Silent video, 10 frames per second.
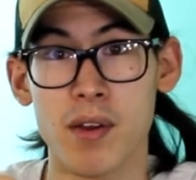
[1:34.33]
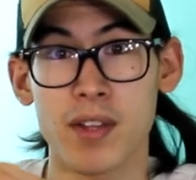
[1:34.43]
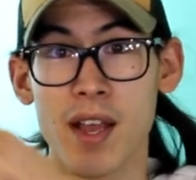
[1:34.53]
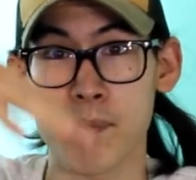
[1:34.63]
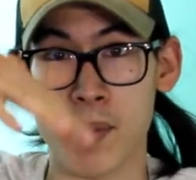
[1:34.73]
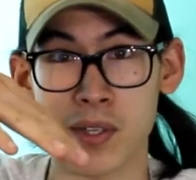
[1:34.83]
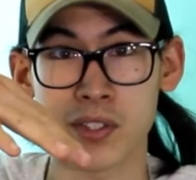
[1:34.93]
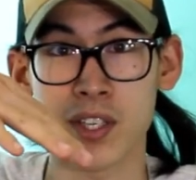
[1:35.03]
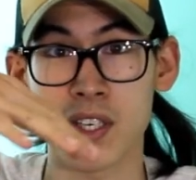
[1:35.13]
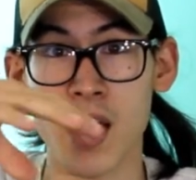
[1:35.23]
that
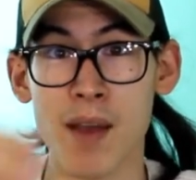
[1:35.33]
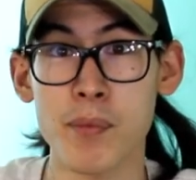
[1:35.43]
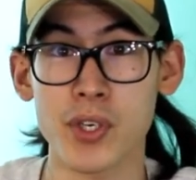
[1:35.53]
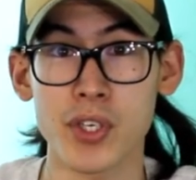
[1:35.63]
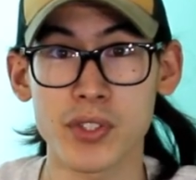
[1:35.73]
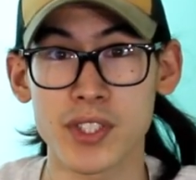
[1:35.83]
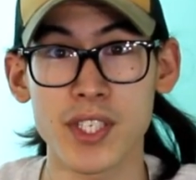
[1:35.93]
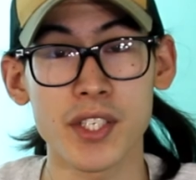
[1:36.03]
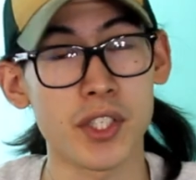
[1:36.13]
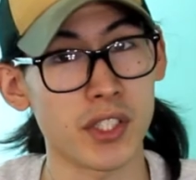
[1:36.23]
mounts to the top, which you'll
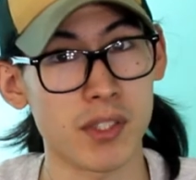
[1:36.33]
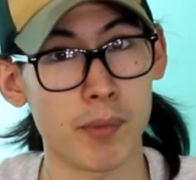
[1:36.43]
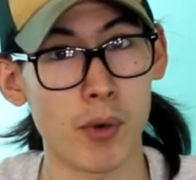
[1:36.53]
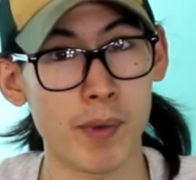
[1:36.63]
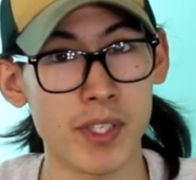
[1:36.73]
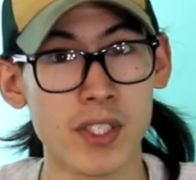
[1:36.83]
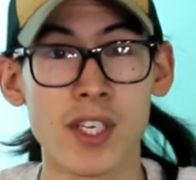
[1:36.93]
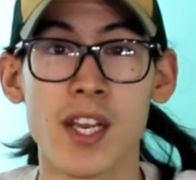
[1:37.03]
see in just a moment.